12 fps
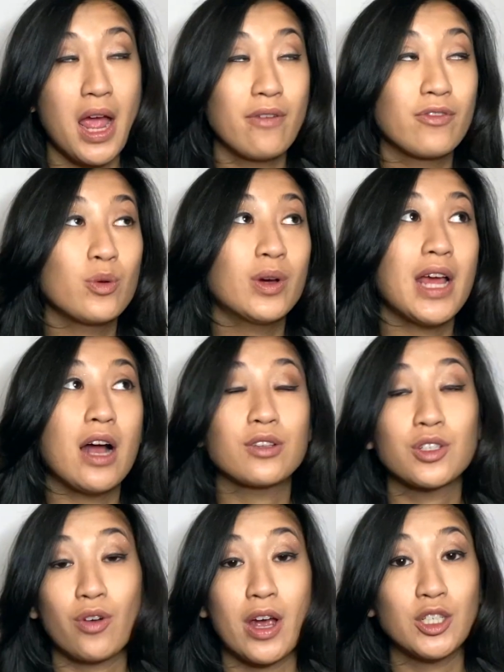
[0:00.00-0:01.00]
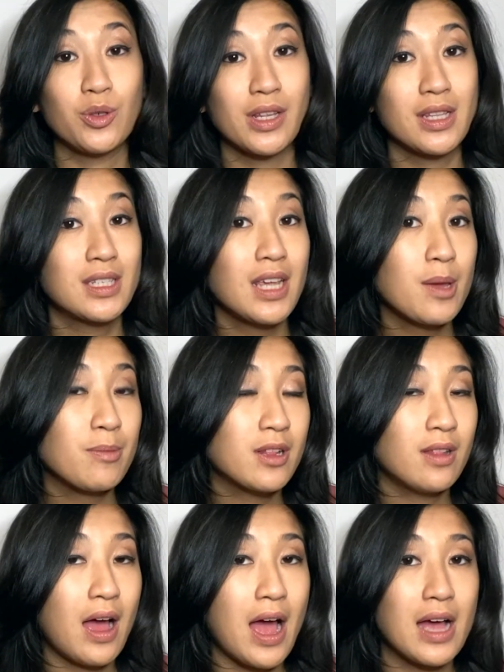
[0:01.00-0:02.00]
everyone else graduating the same
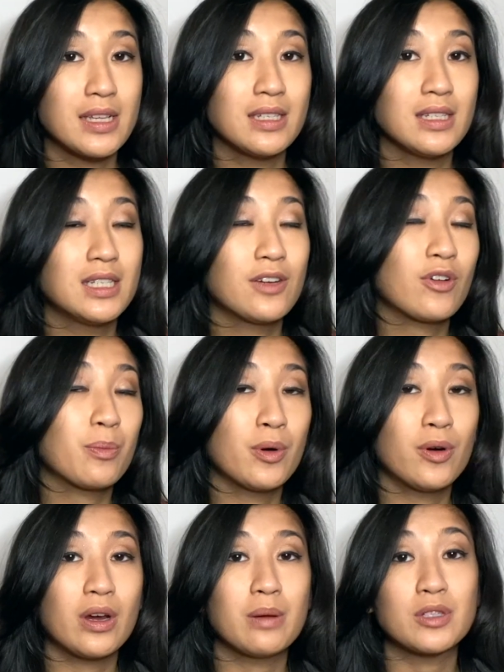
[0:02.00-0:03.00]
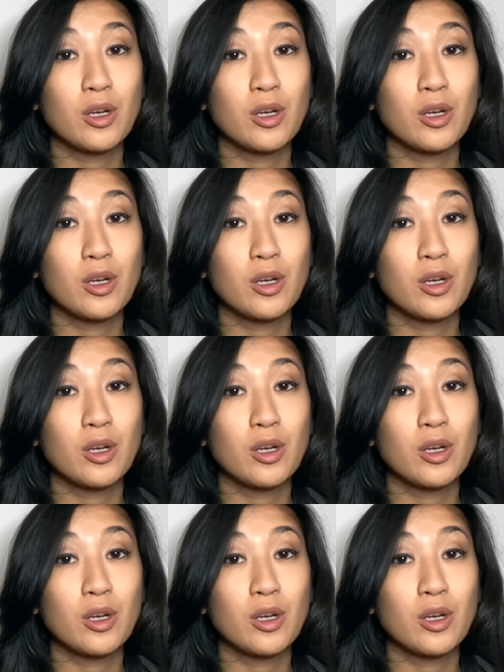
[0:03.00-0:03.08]
class and different programs,